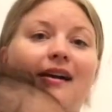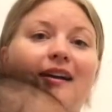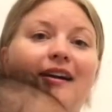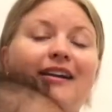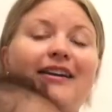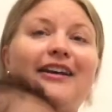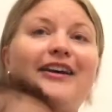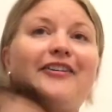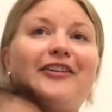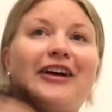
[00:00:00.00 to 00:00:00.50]

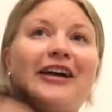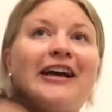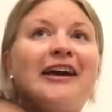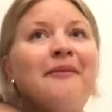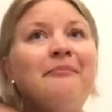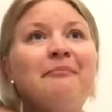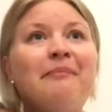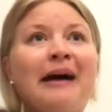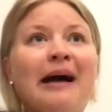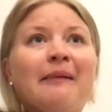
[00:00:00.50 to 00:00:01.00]
And here I
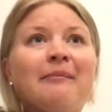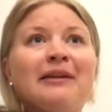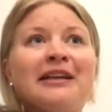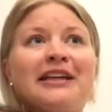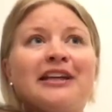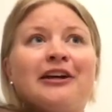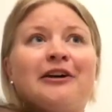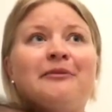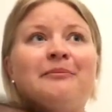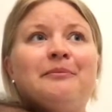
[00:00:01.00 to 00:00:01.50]
am
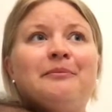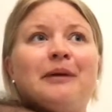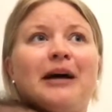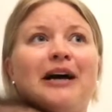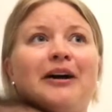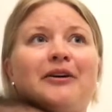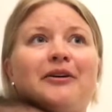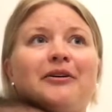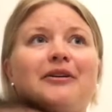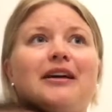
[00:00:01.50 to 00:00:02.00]
babbling
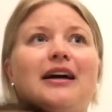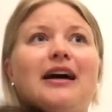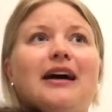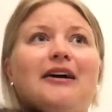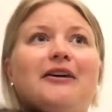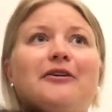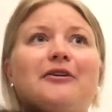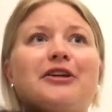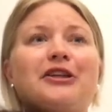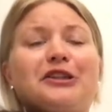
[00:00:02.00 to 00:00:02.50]
about
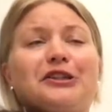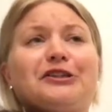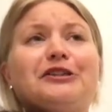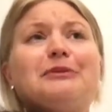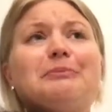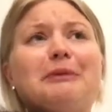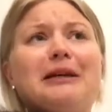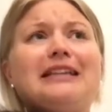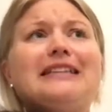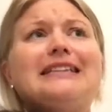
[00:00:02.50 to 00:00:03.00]
how
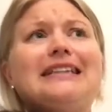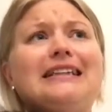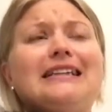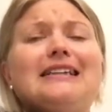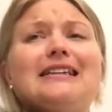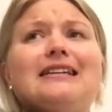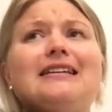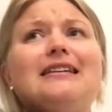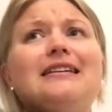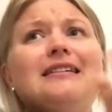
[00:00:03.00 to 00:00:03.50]
good my
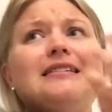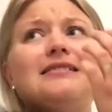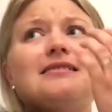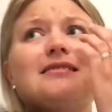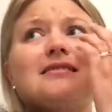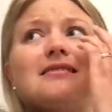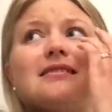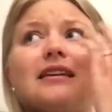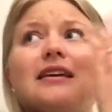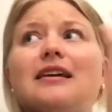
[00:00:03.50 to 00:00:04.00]
day
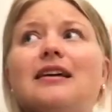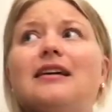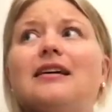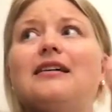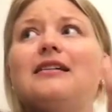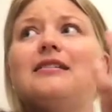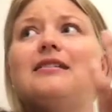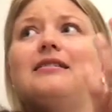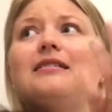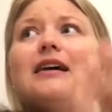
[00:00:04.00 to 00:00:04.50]
is
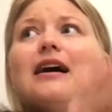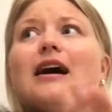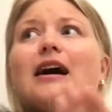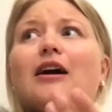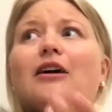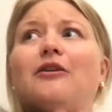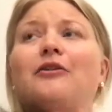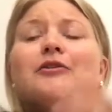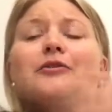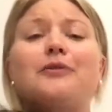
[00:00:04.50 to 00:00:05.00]
and
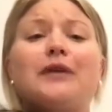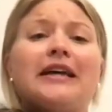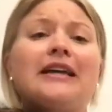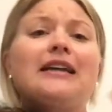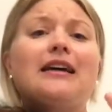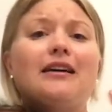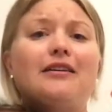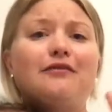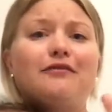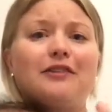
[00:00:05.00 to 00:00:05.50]
how
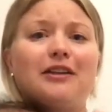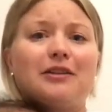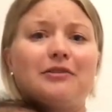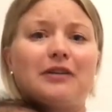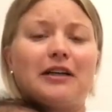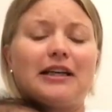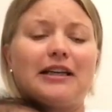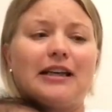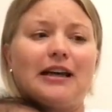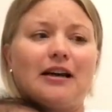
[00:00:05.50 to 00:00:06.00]
great I feel
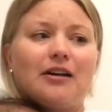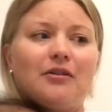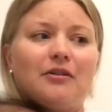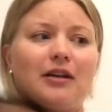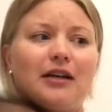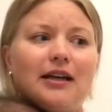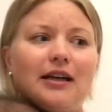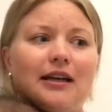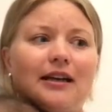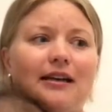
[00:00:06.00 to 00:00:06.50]
right now
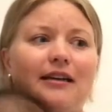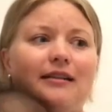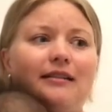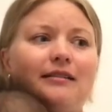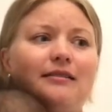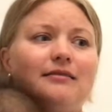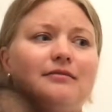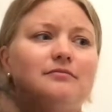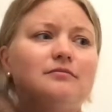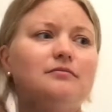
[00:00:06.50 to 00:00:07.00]

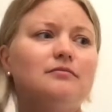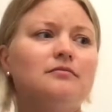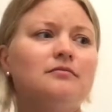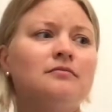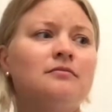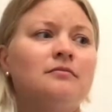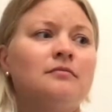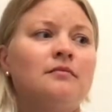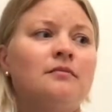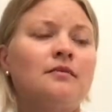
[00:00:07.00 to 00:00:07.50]
and
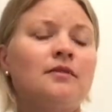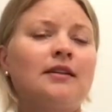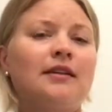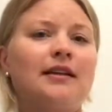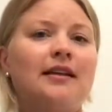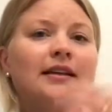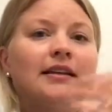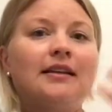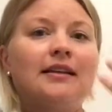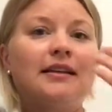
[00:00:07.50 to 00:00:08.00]

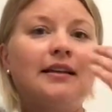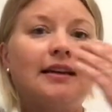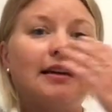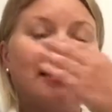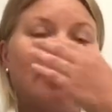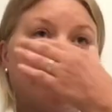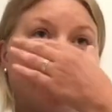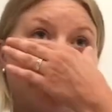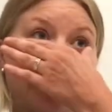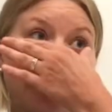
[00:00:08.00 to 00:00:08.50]
and
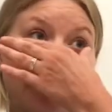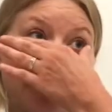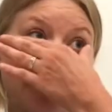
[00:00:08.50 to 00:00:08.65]
and that